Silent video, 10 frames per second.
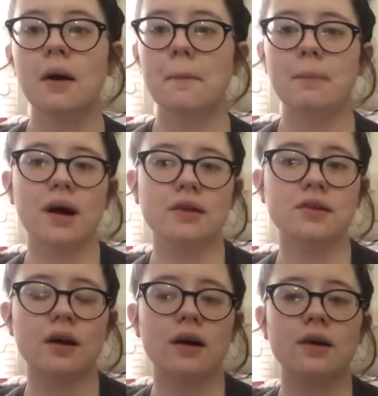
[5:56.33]
my
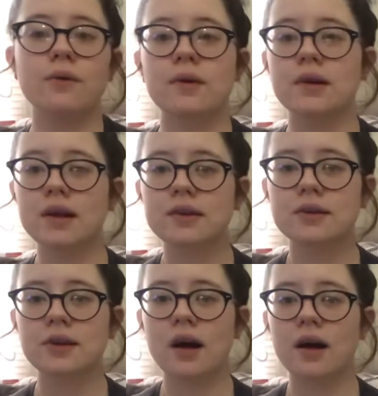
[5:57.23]
side or Nick's
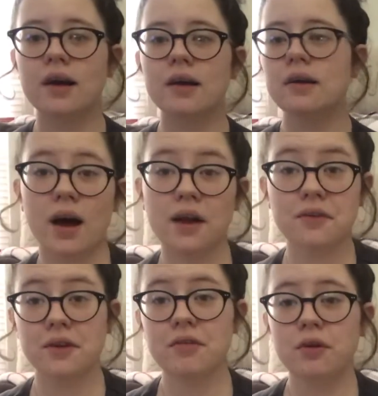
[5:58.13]
side. I
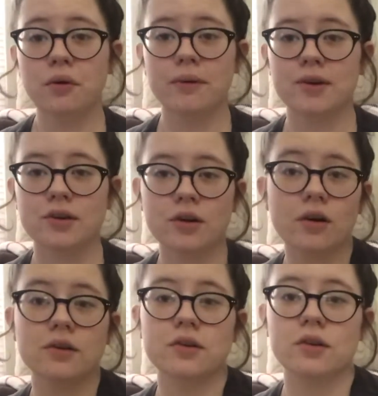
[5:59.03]
don't even know where to
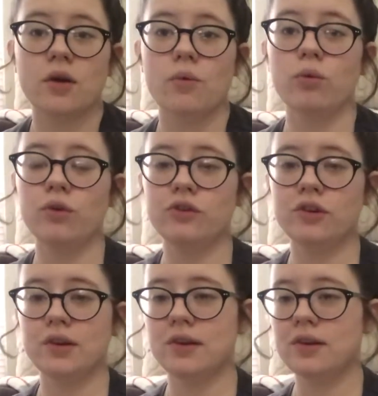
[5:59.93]
start, so we'll
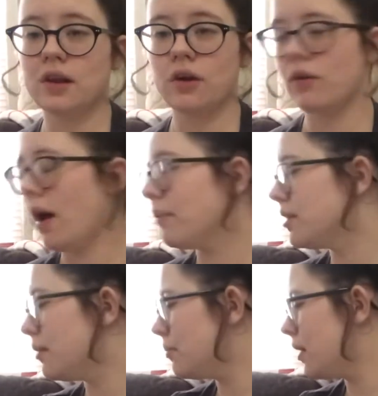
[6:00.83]
just grab
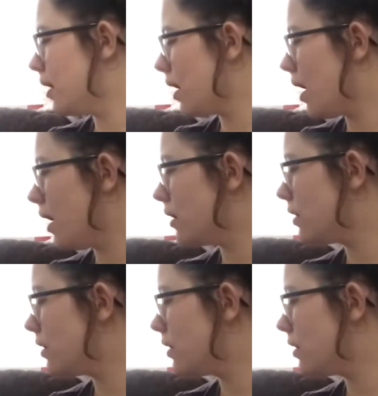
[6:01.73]
something and